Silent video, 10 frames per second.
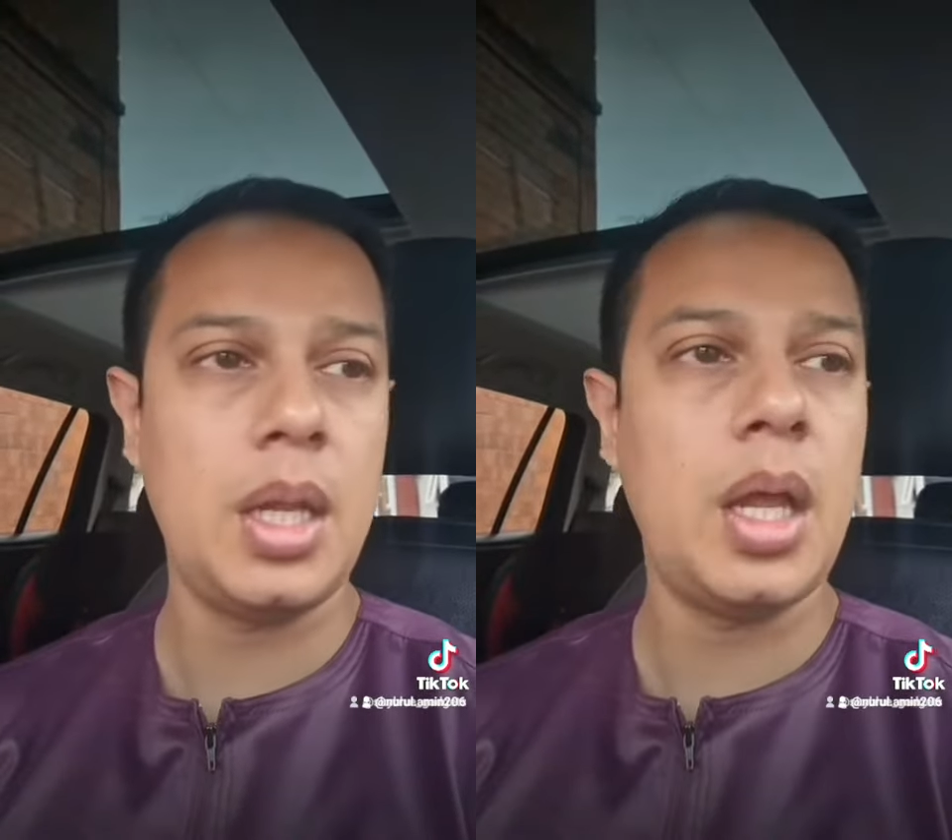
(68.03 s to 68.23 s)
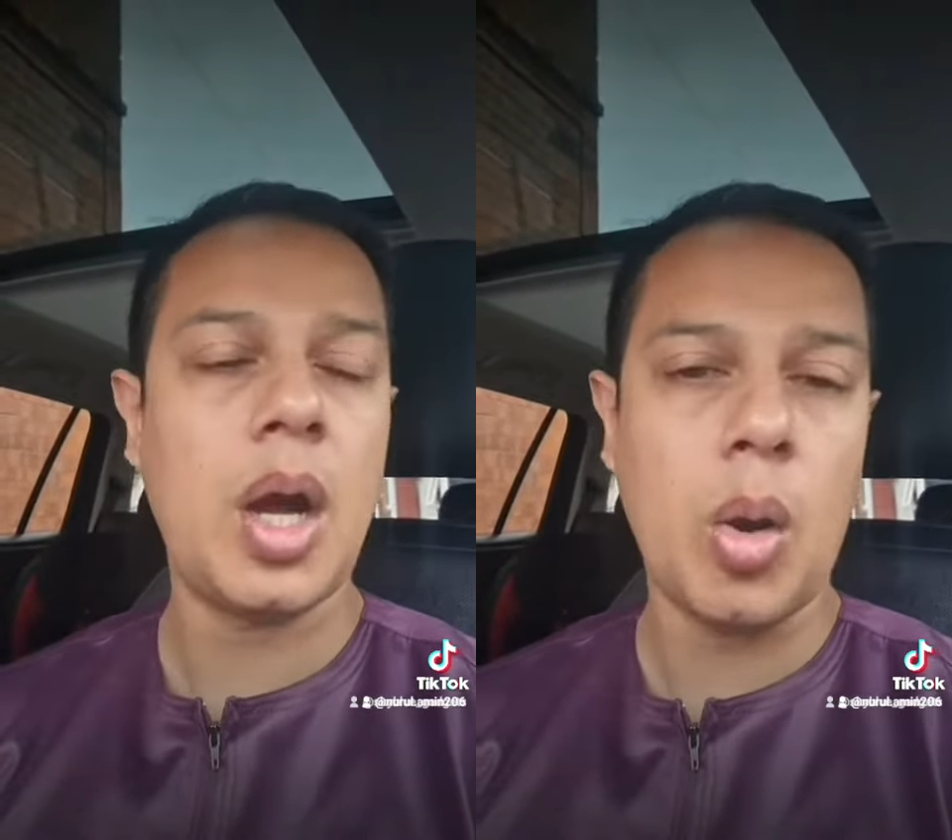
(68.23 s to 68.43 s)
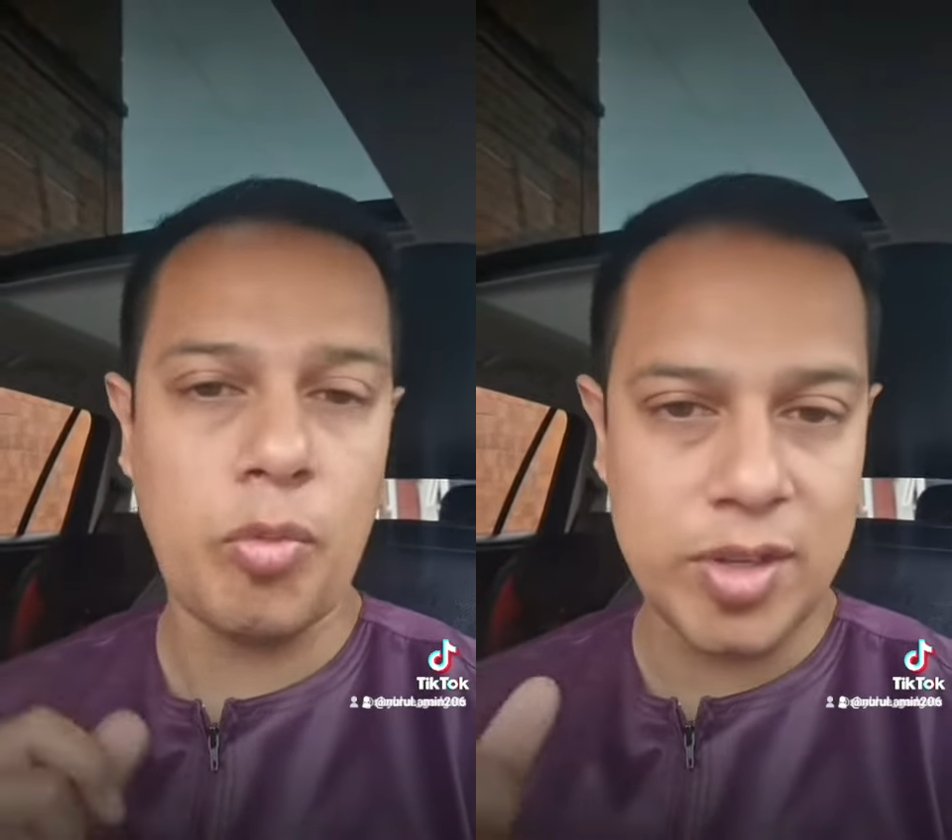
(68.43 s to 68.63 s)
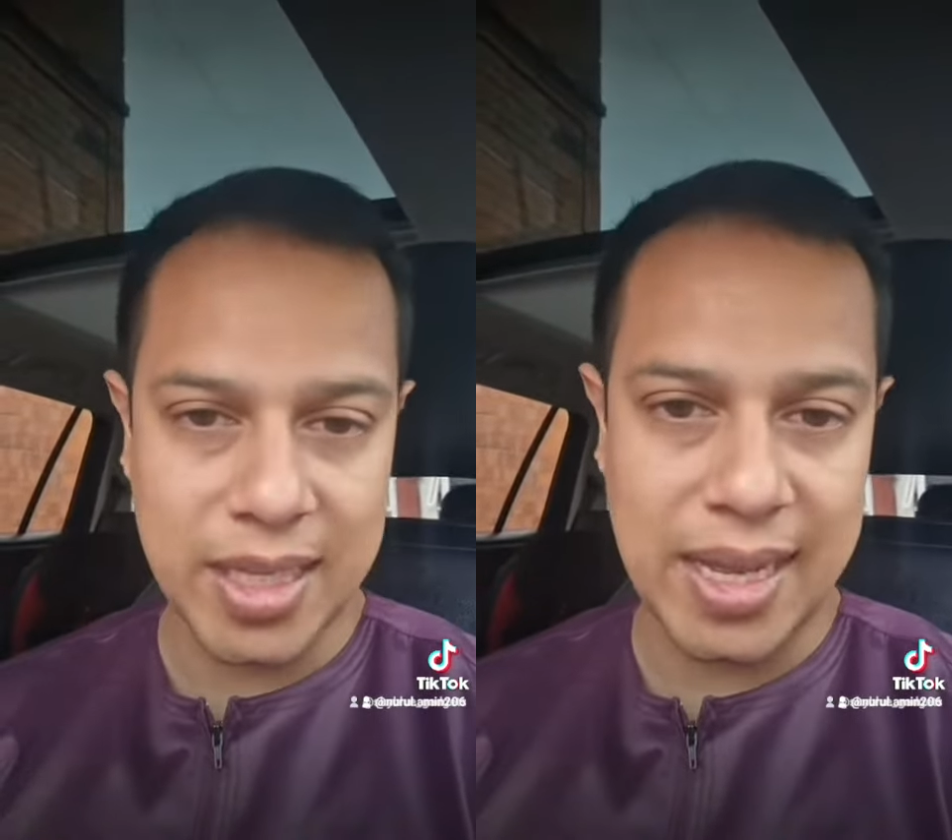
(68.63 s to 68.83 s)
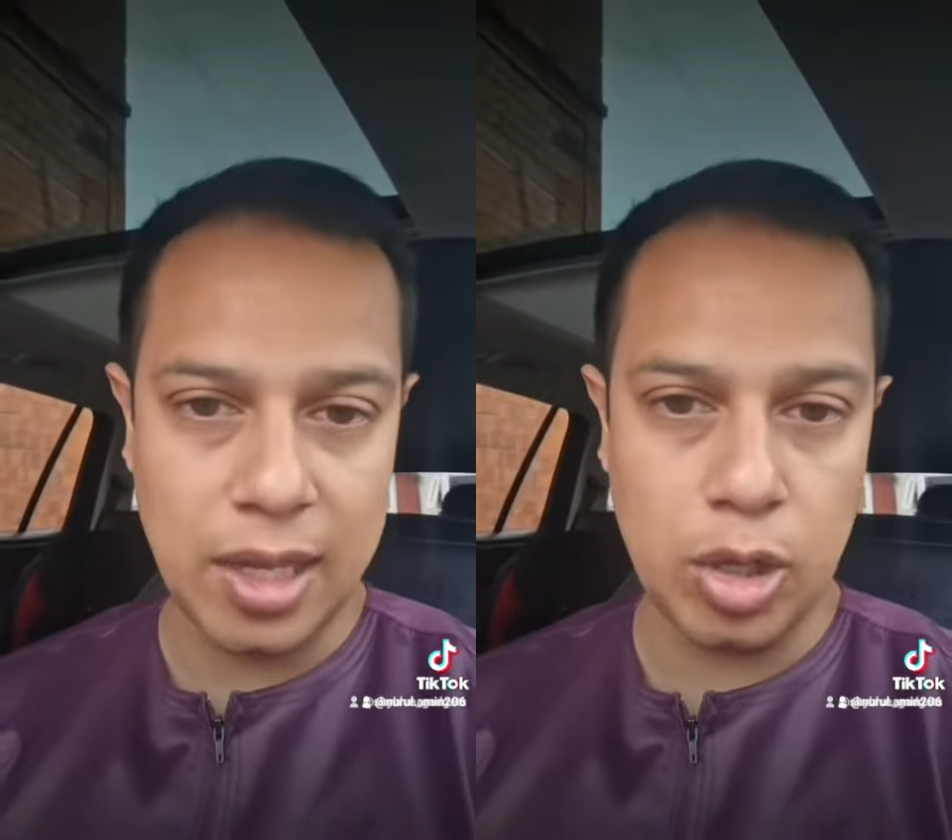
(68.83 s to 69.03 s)
hopefully that
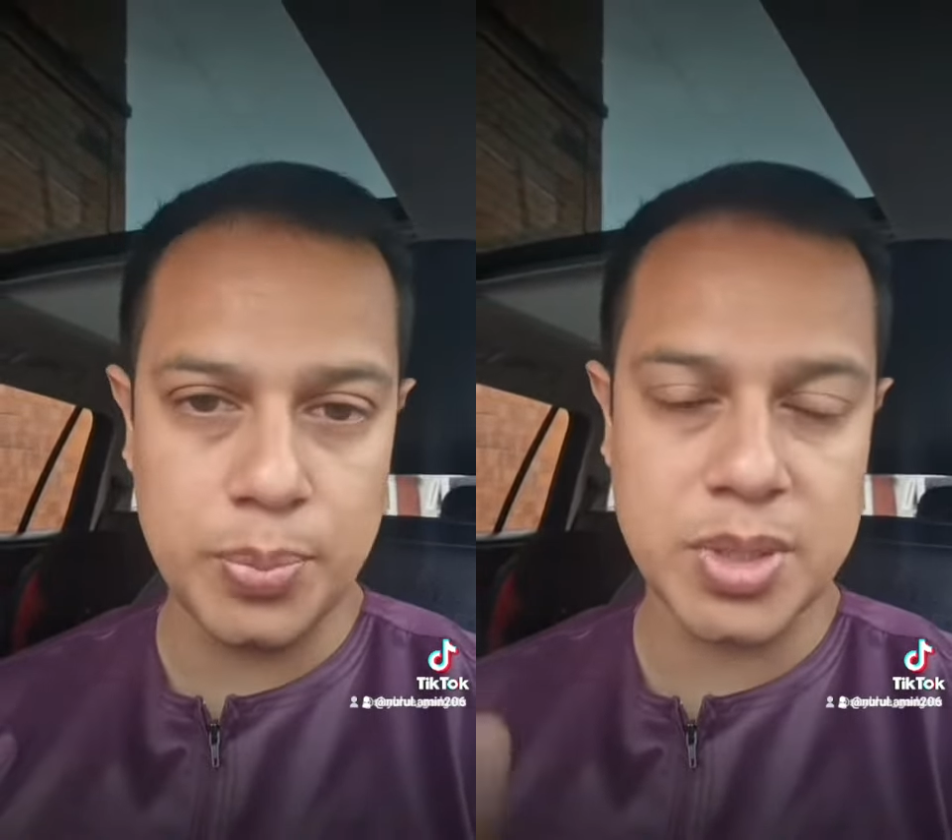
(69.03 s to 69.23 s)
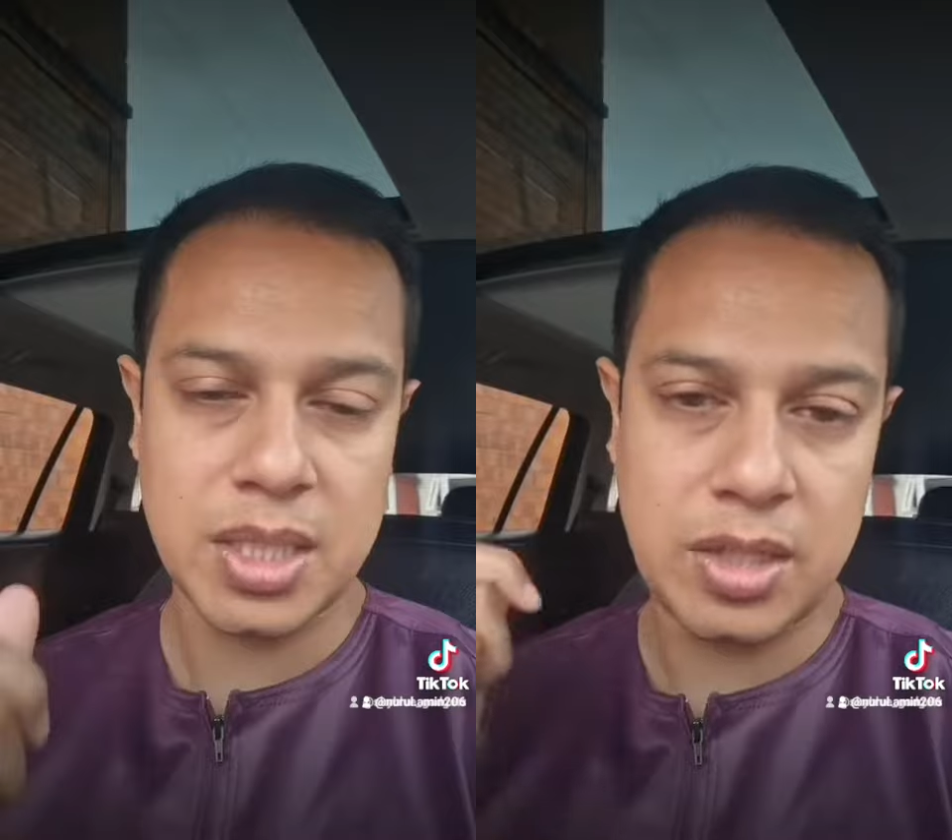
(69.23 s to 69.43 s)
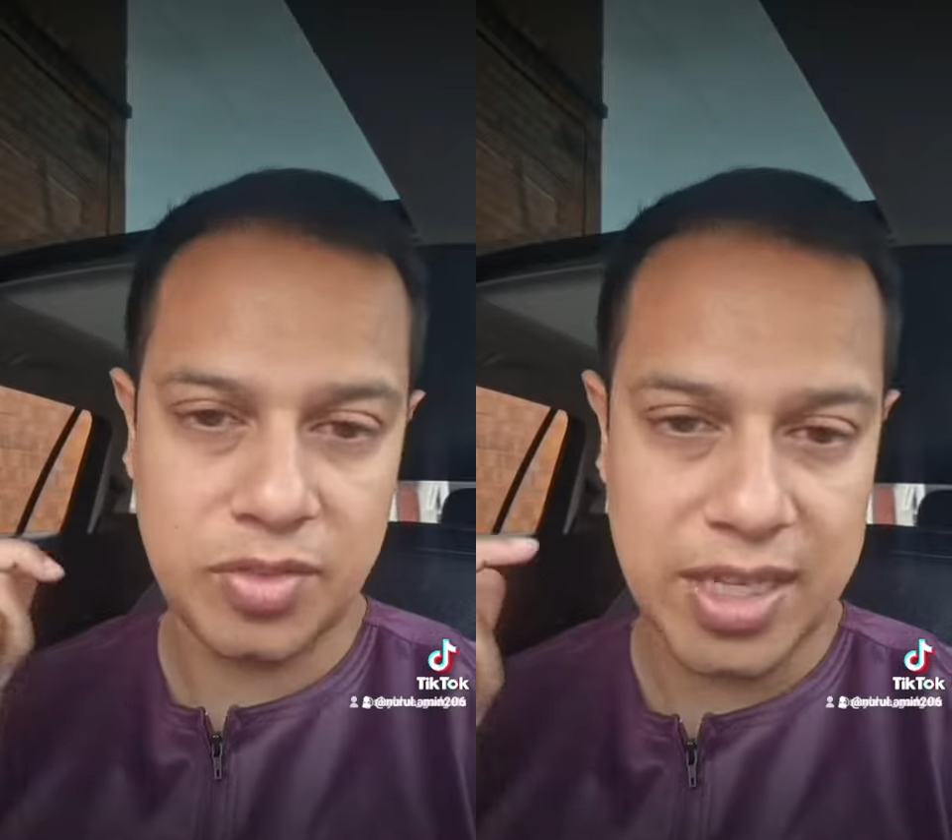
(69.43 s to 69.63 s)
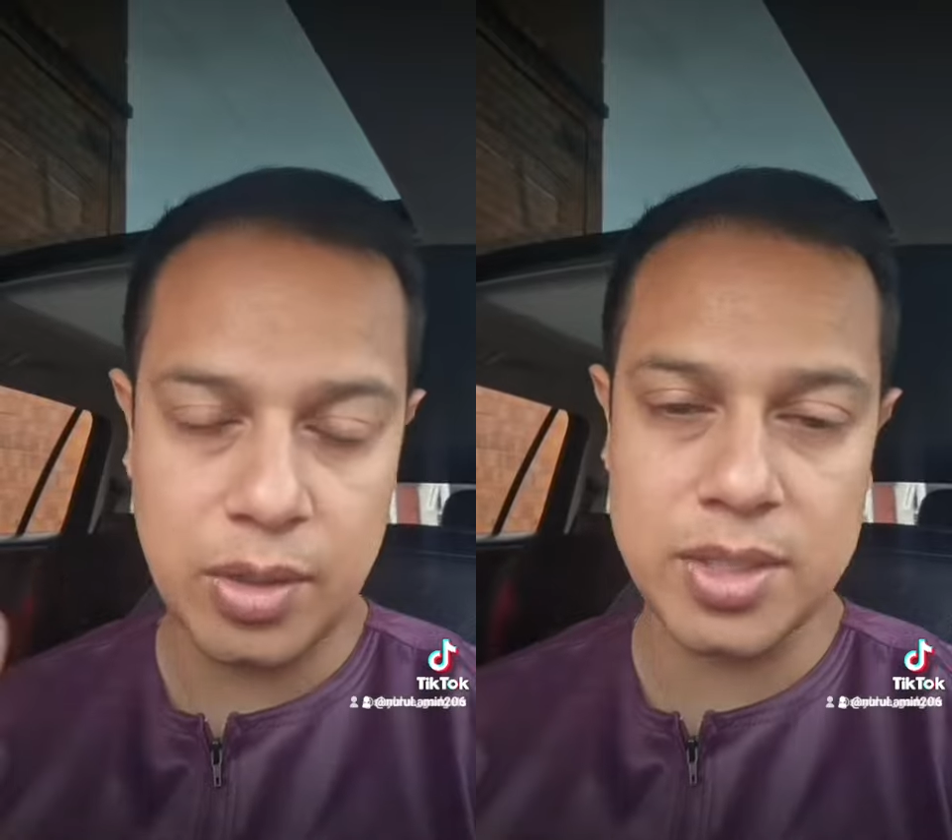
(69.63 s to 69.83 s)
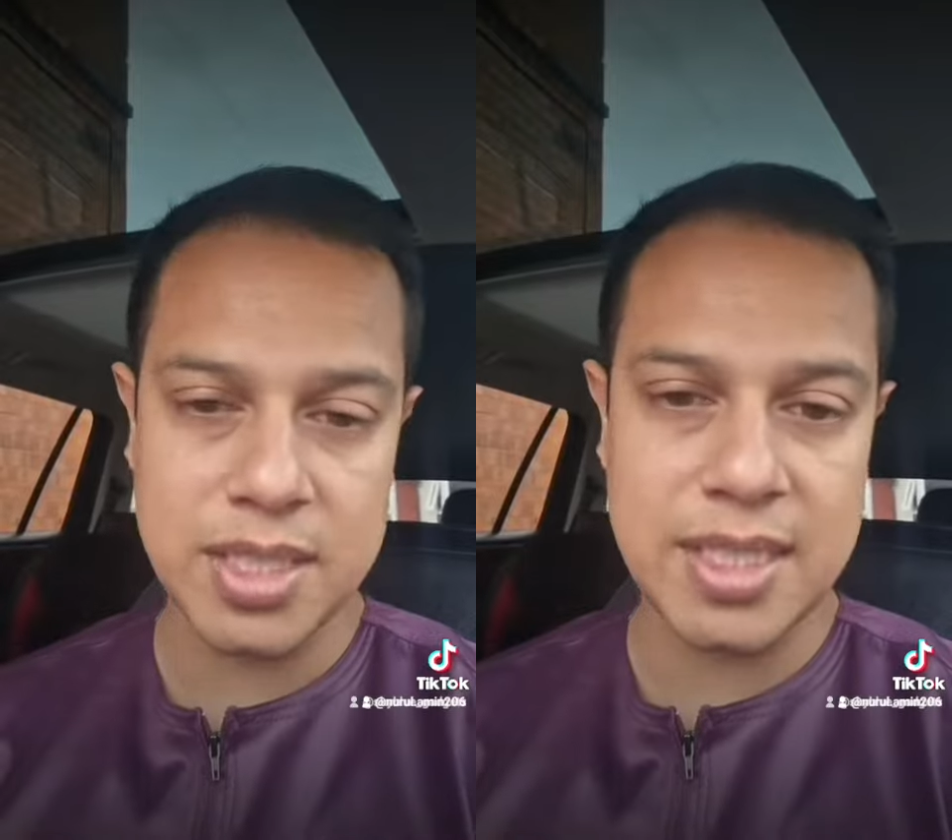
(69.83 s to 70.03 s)
helps if that
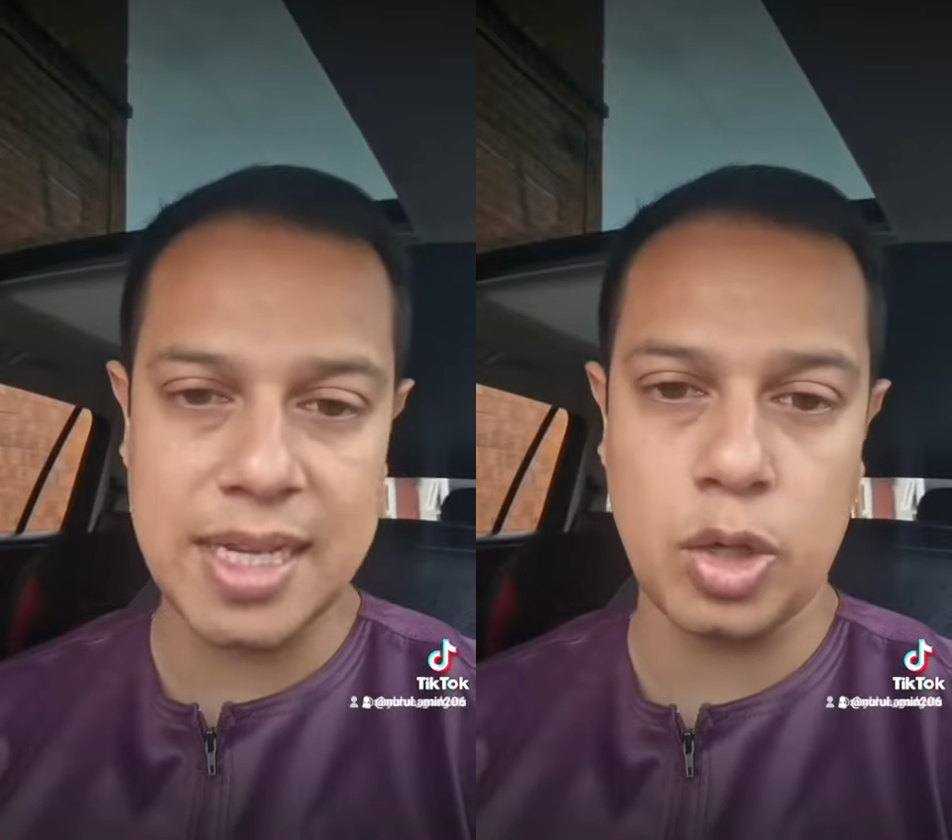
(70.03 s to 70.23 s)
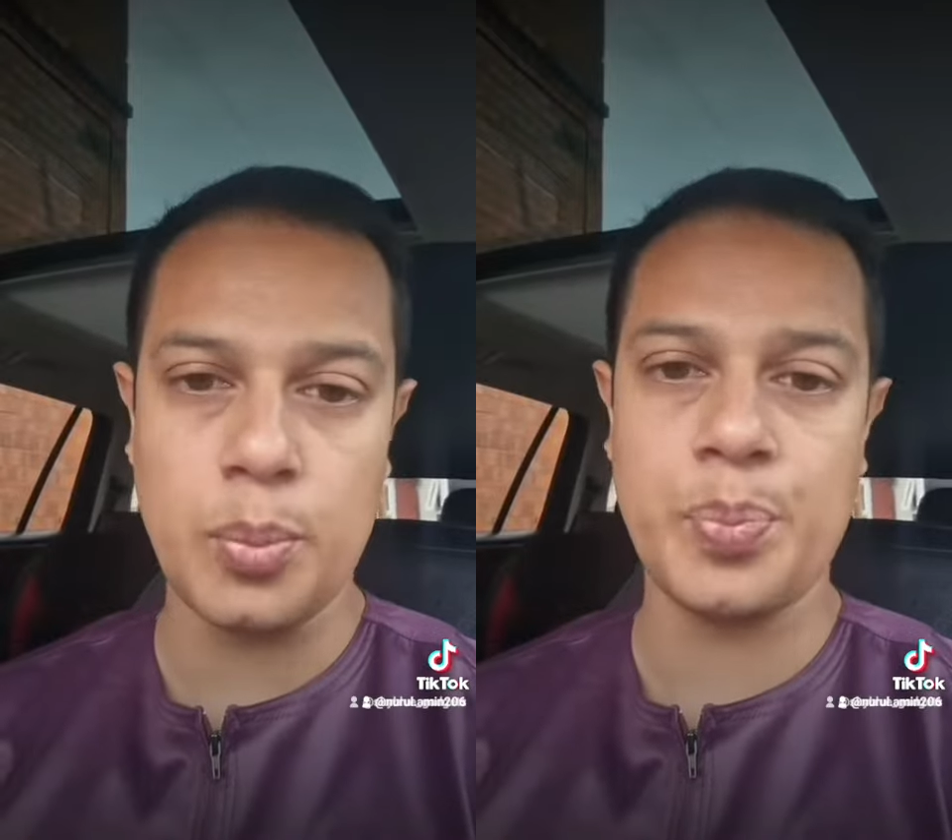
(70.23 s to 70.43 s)
did help